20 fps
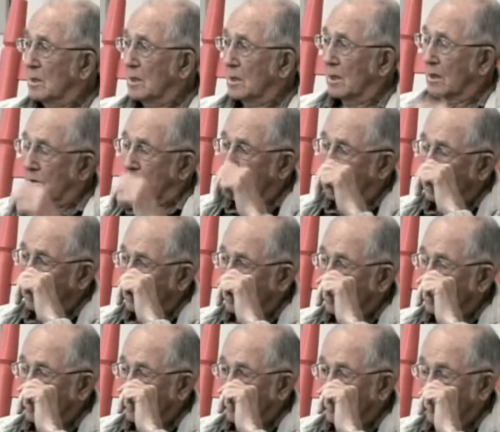And they took
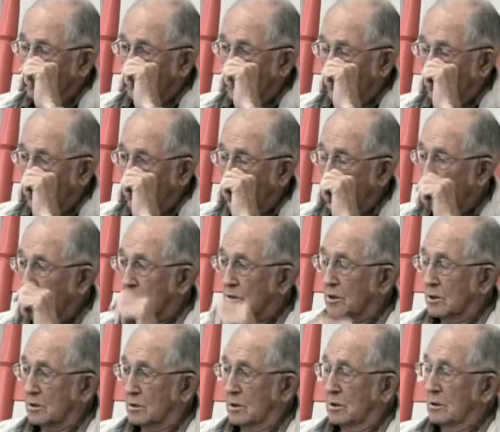a, some of the men
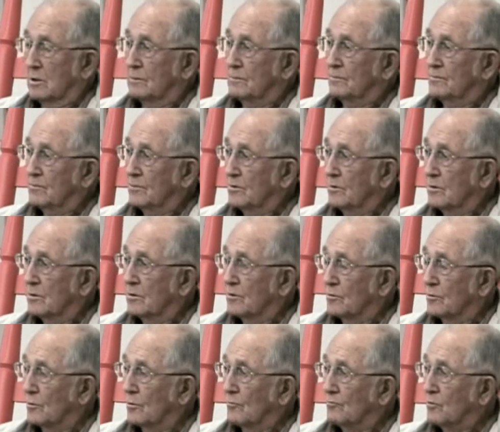took a
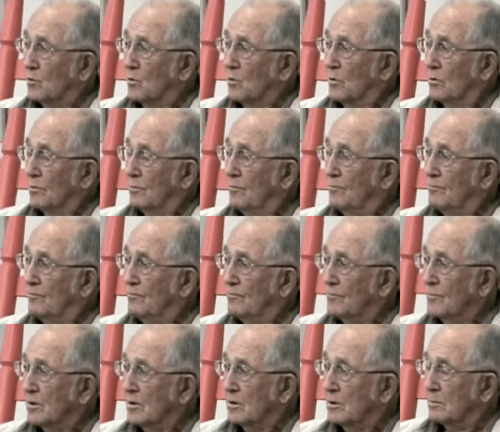three or four
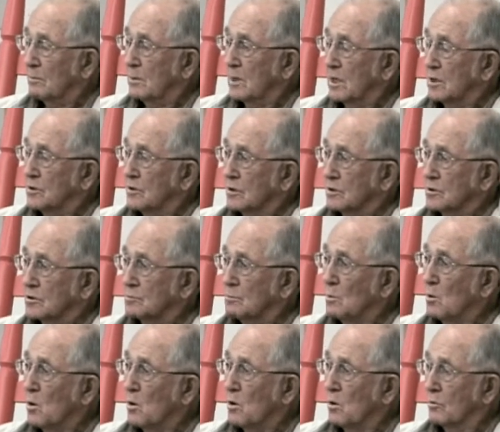men took a
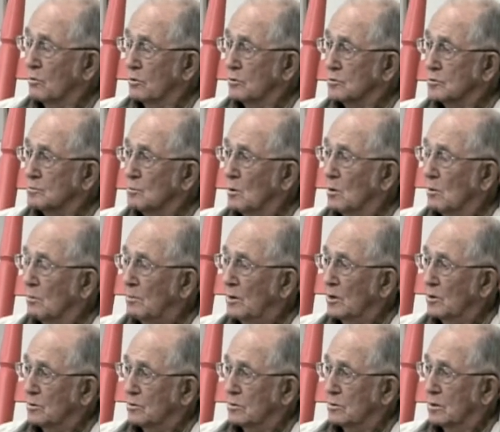small, real small
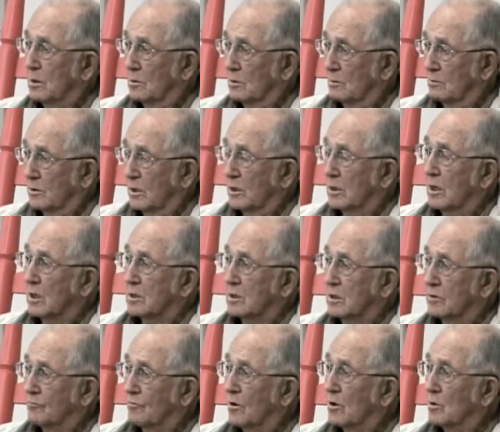boat that they
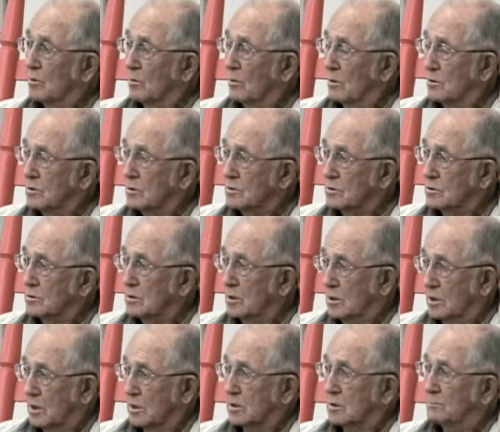could float, that
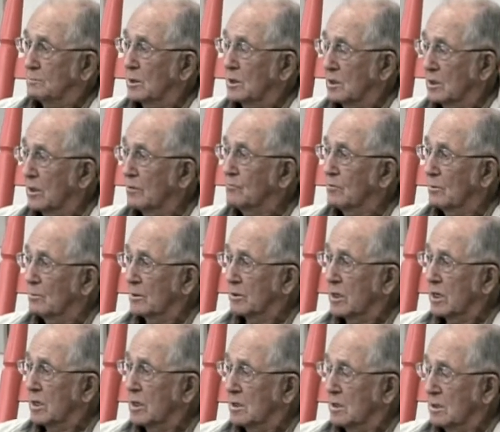they could big enough for them to
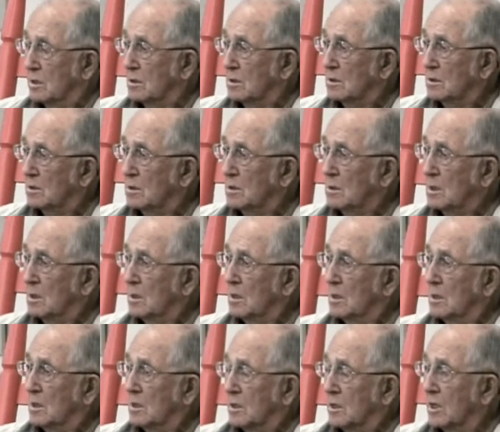get in, in
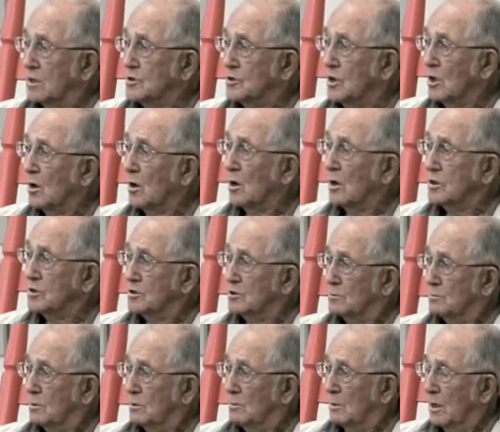case the ice
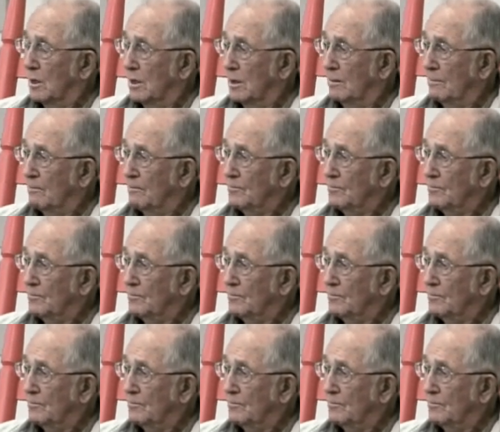uh,